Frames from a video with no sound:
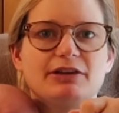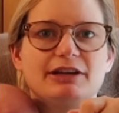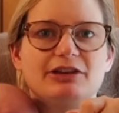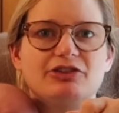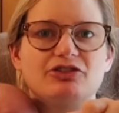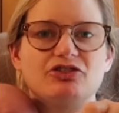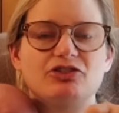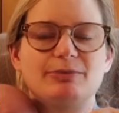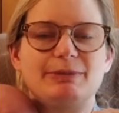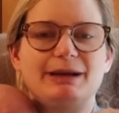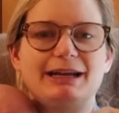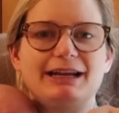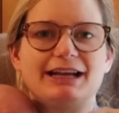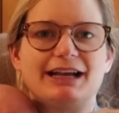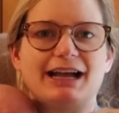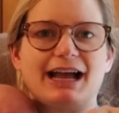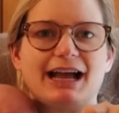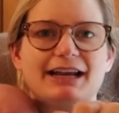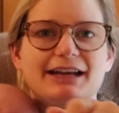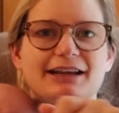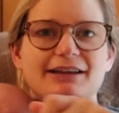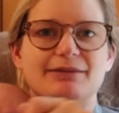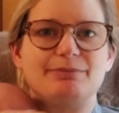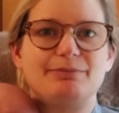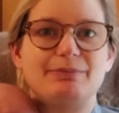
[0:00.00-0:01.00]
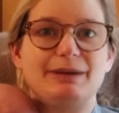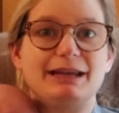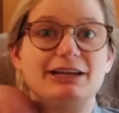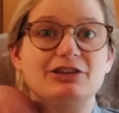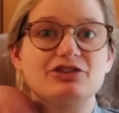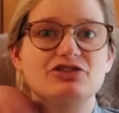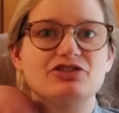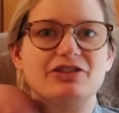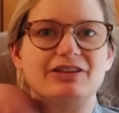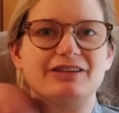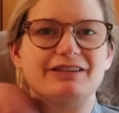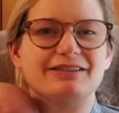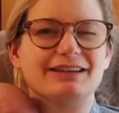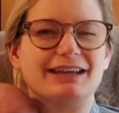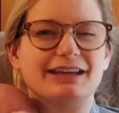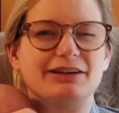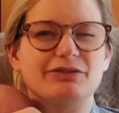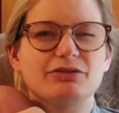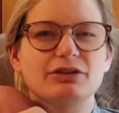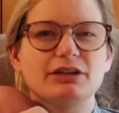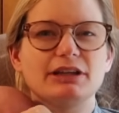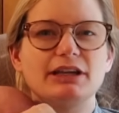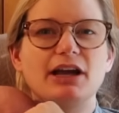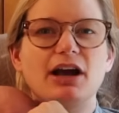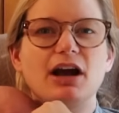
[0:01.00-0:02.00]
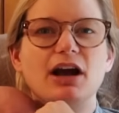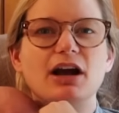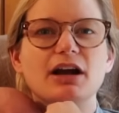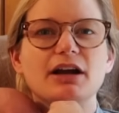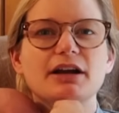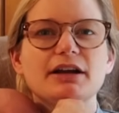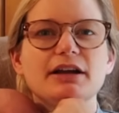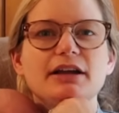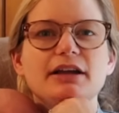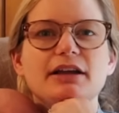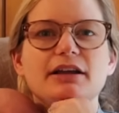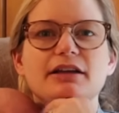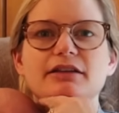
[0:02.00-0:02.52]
instrument and kind of pinch the skin really hard